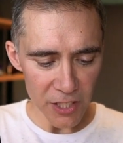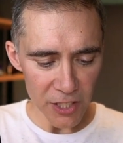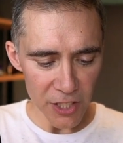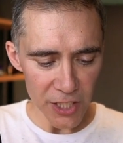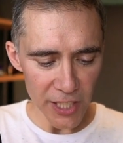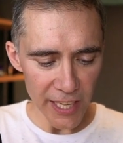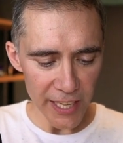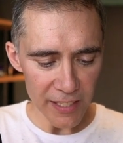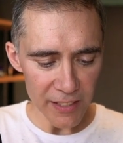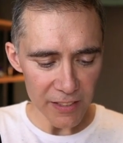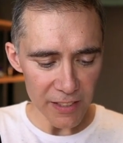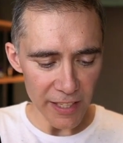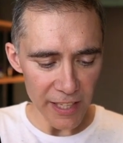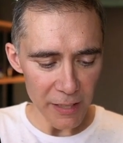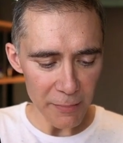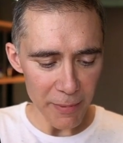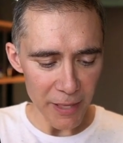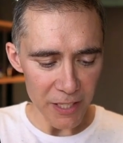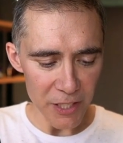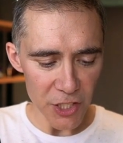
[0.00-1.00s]
Change the
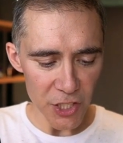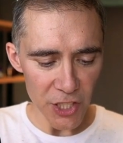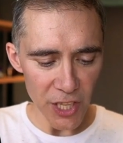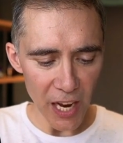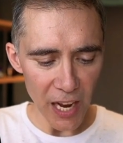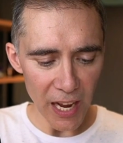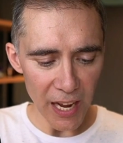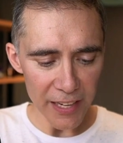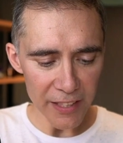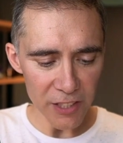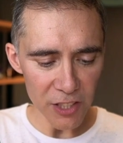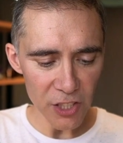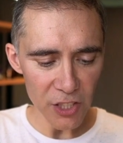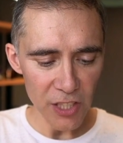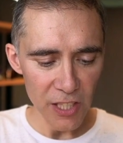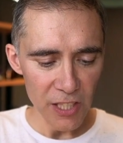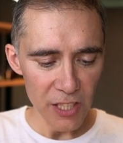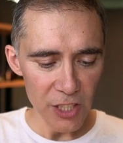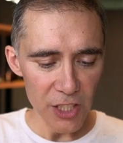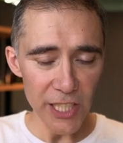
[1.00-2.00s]
image size,
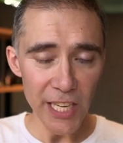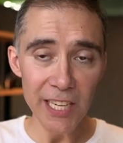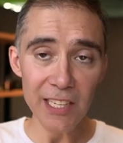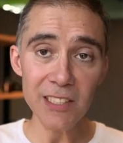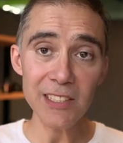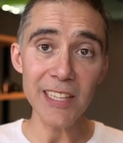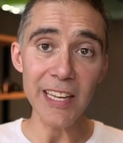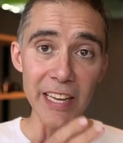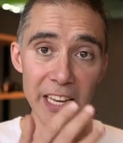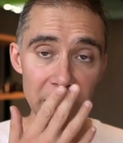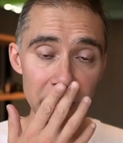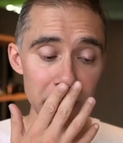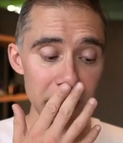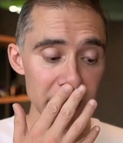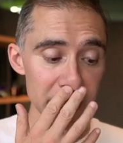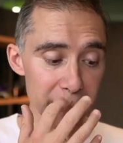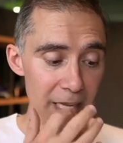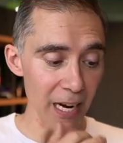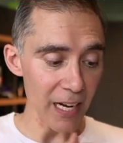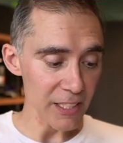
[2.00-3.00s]
change the
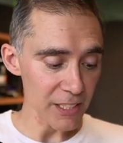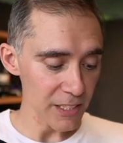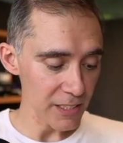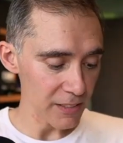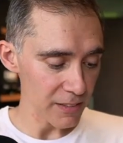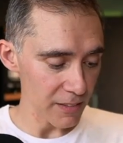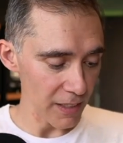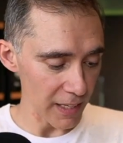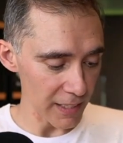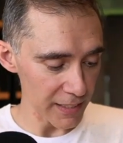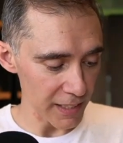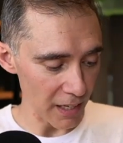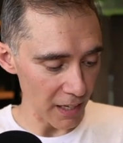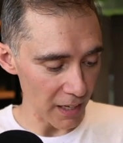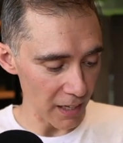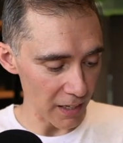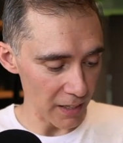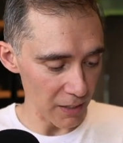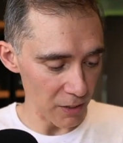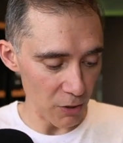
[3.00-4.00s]
image as
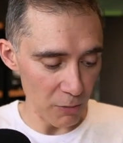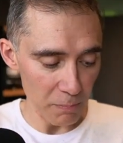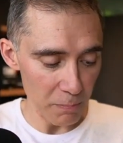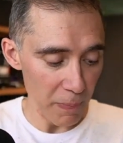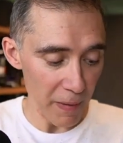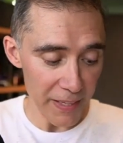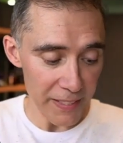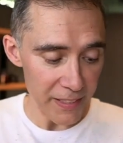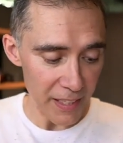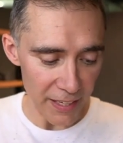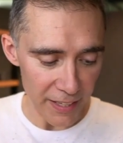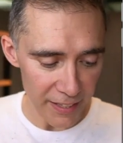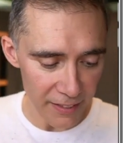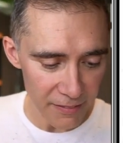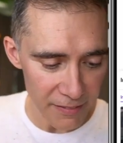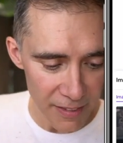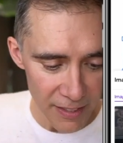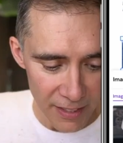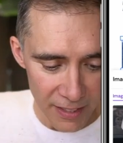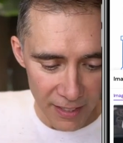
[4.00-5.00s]
a
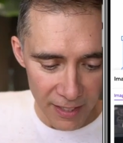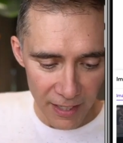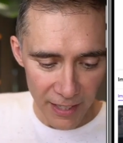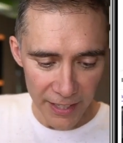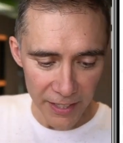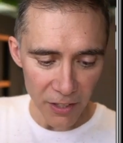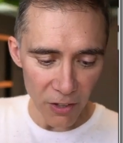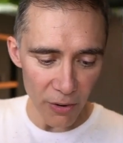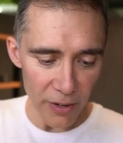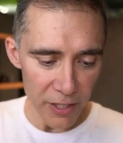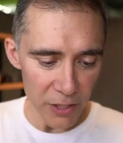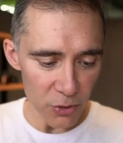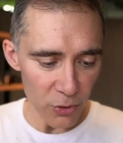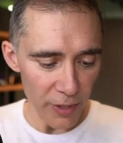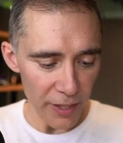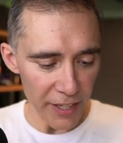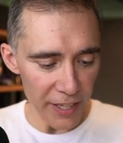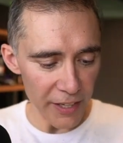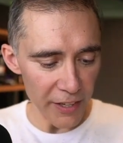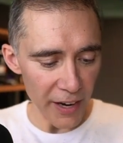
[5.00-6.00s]
completely, like going to
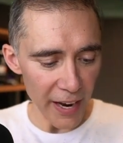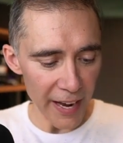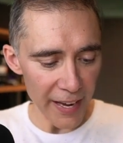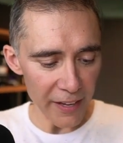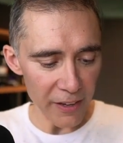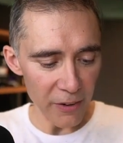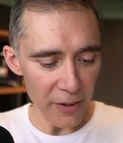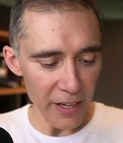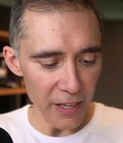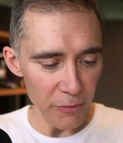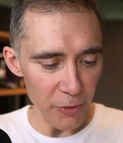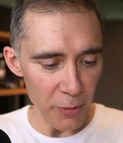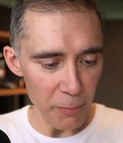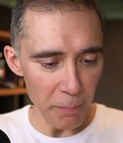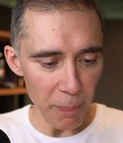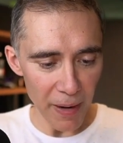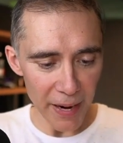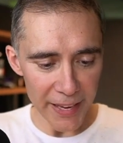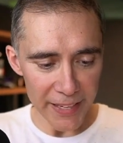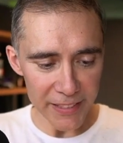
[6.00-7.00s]
the gear icon and
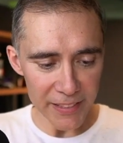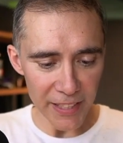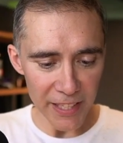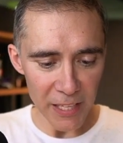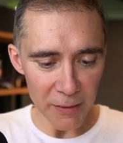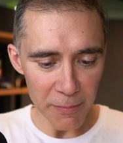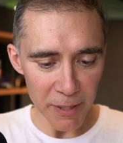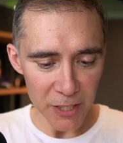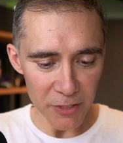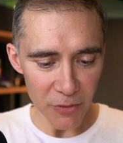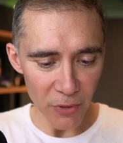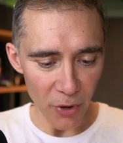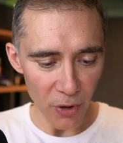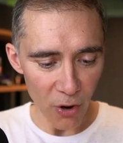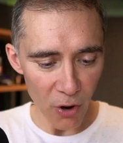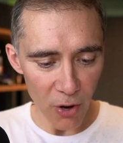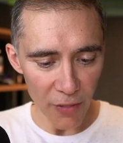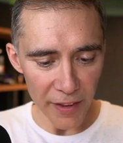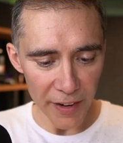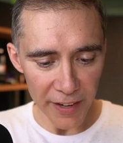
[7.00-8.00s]
replace the image for
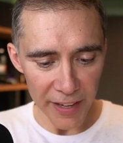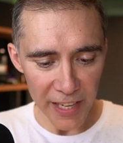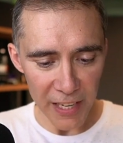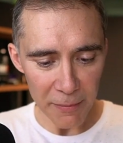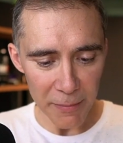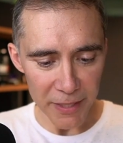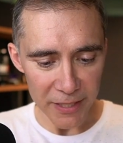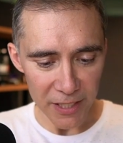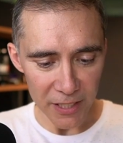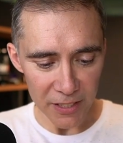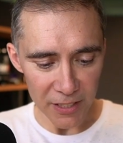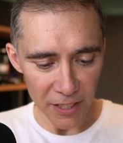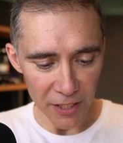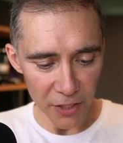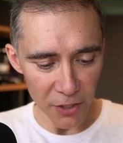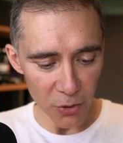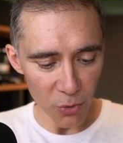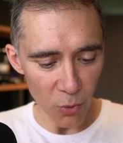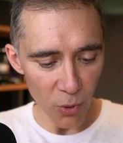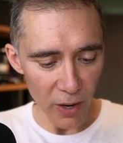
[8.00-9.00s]
other images that
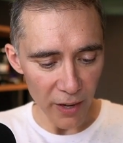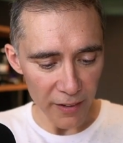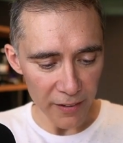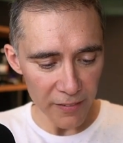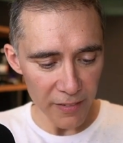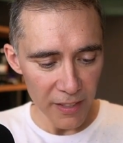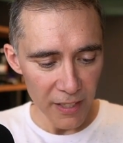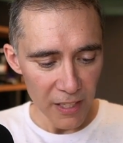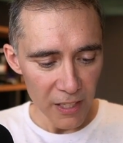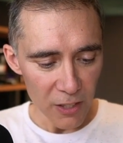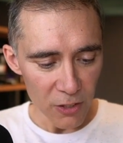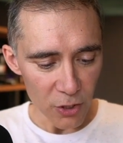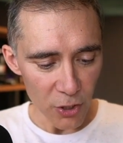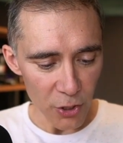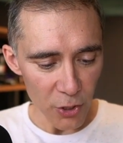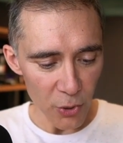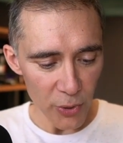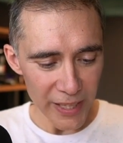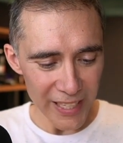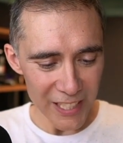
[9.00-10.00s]
you want. So
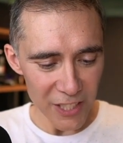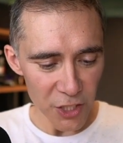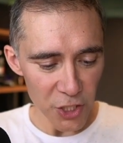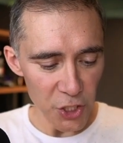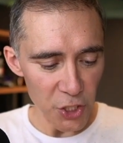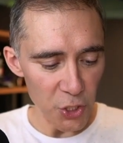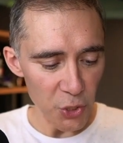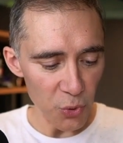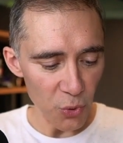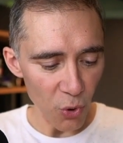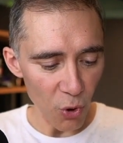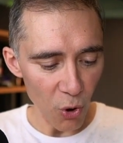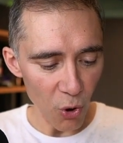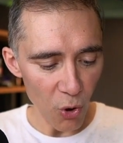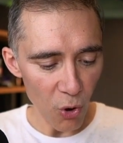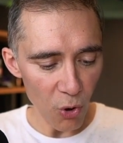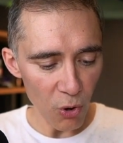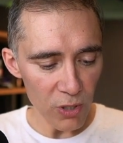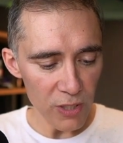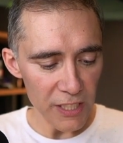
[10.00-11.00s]
you can do
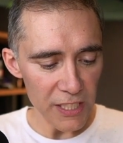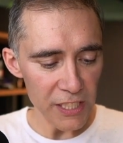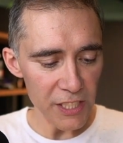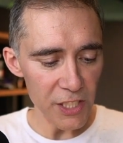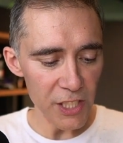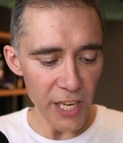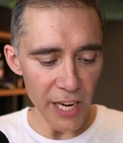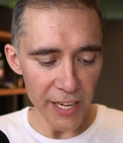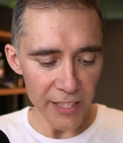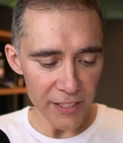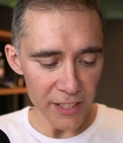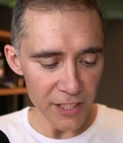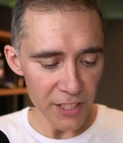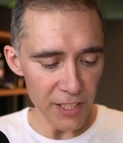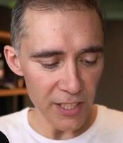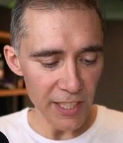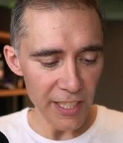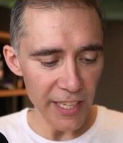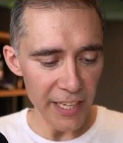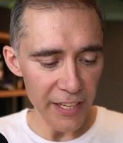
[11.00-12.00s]
all these changes
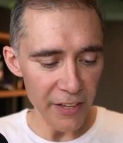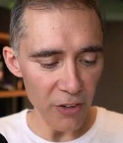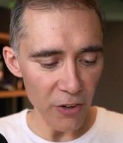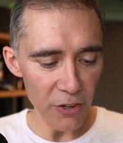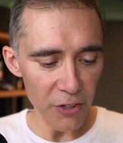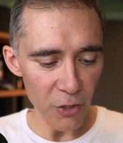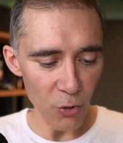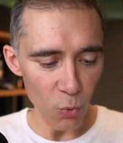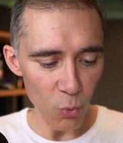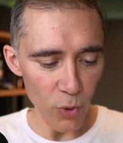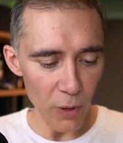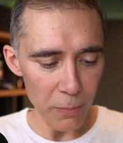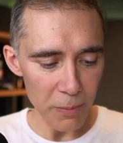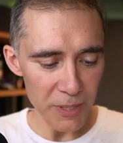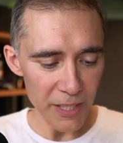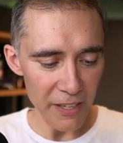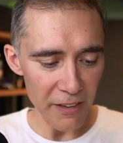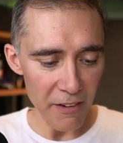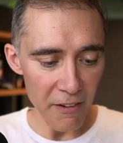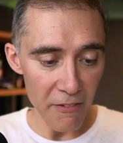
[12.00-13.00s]
here on your
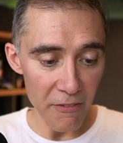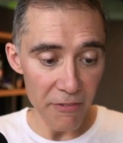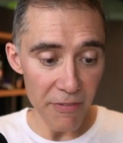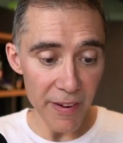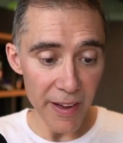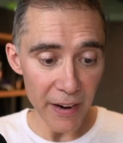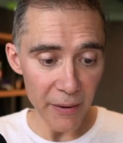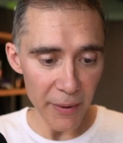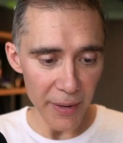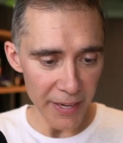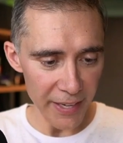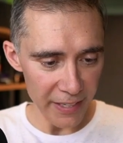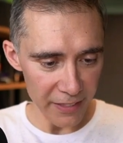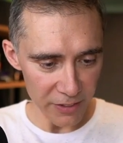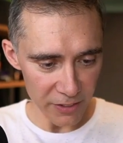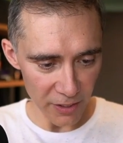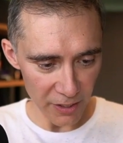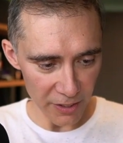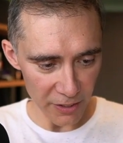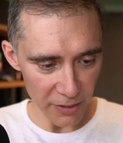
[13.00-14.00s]
website very
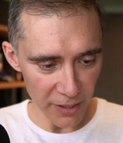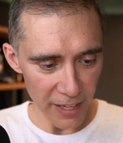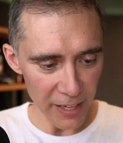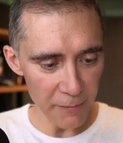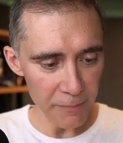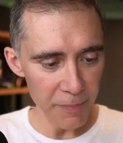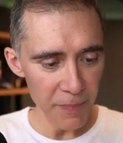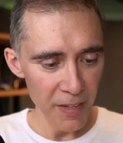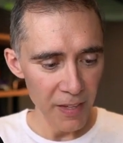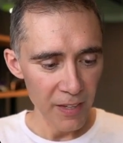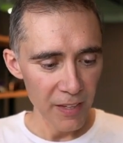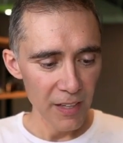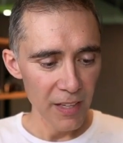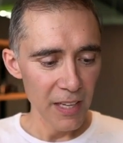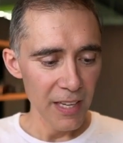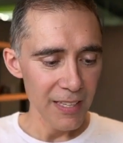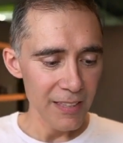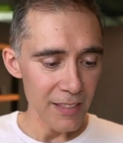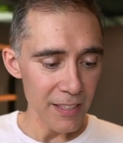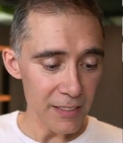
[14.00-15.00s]
easily. Okay,
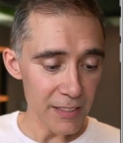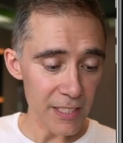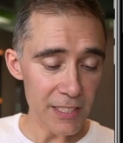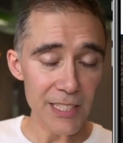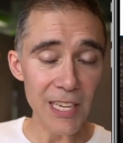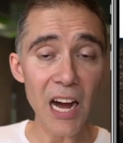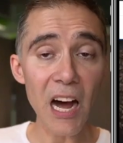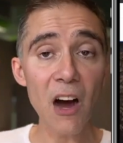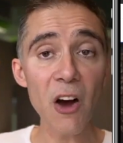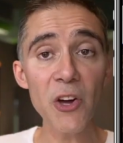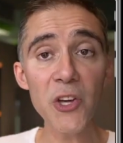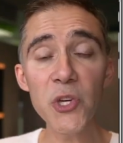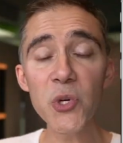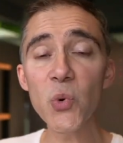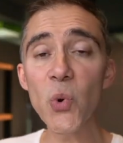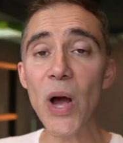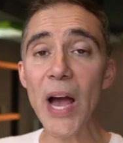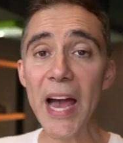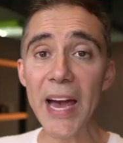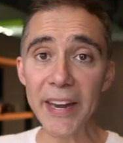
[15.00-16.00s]
this is how
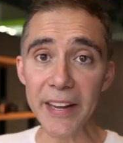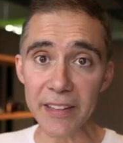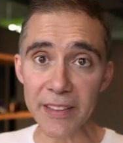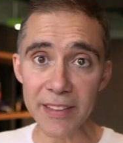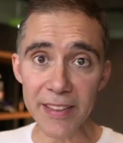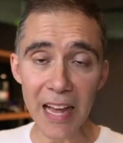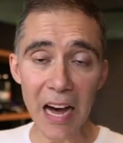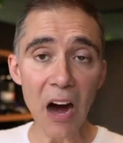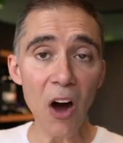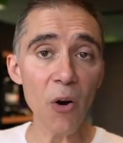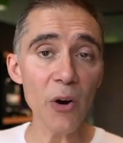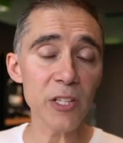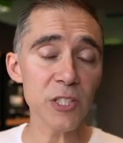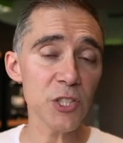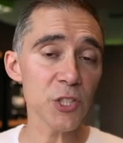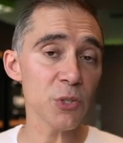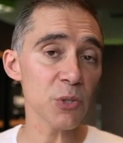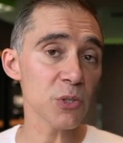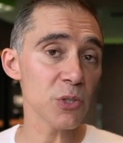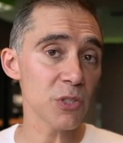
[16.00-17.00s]
you edit. Now is
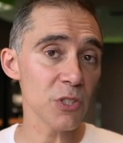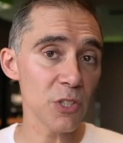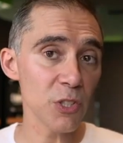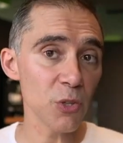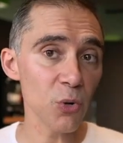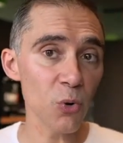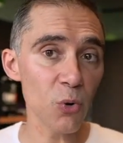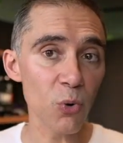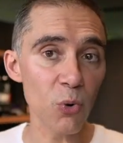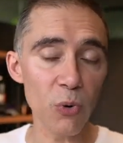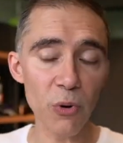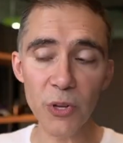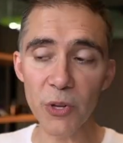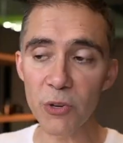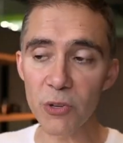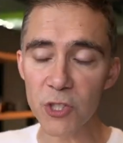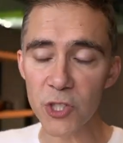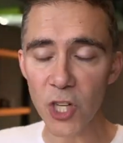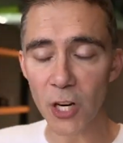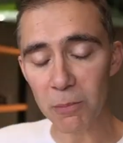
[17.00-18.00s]
your
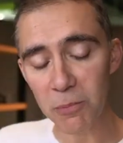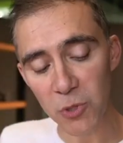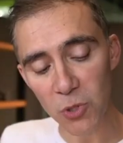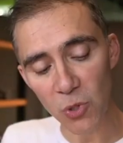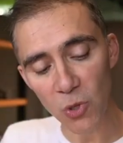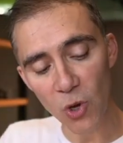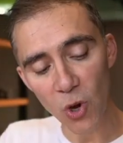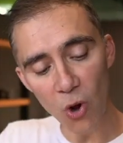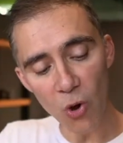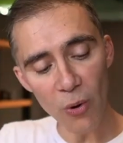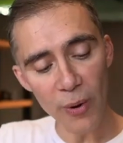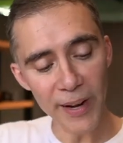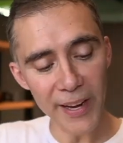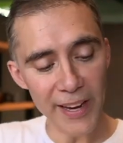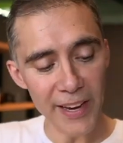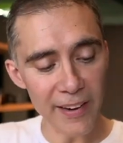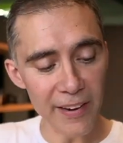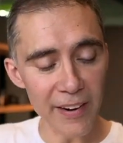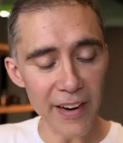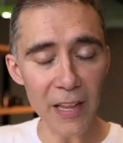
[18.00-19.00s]
job to go
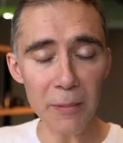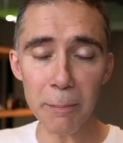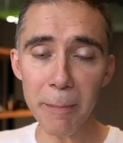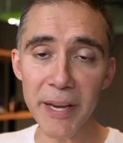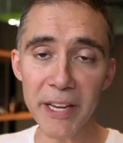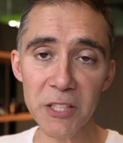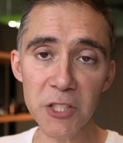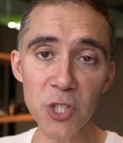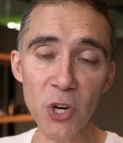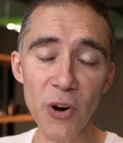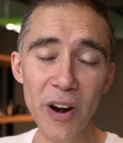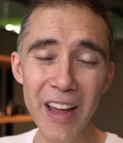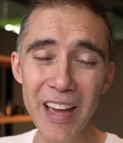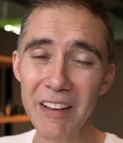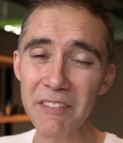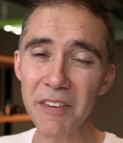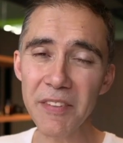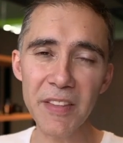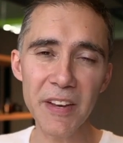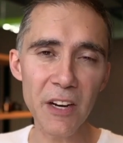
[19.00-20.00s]
here and make sure
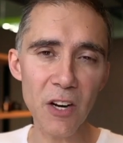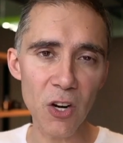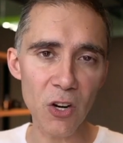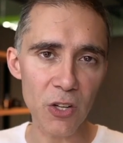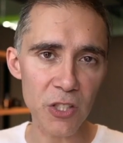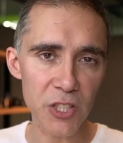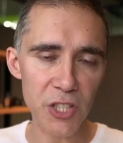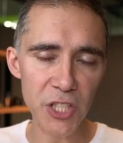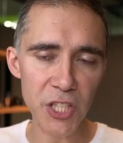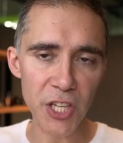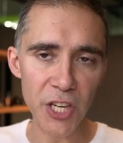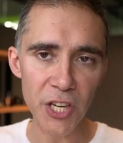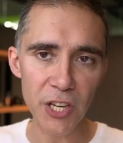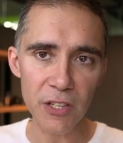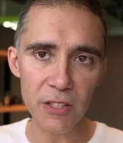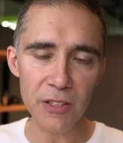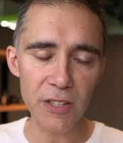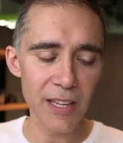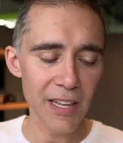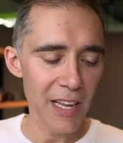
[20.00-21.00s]
everything looks
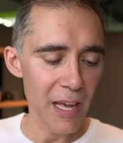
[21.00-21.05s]
good.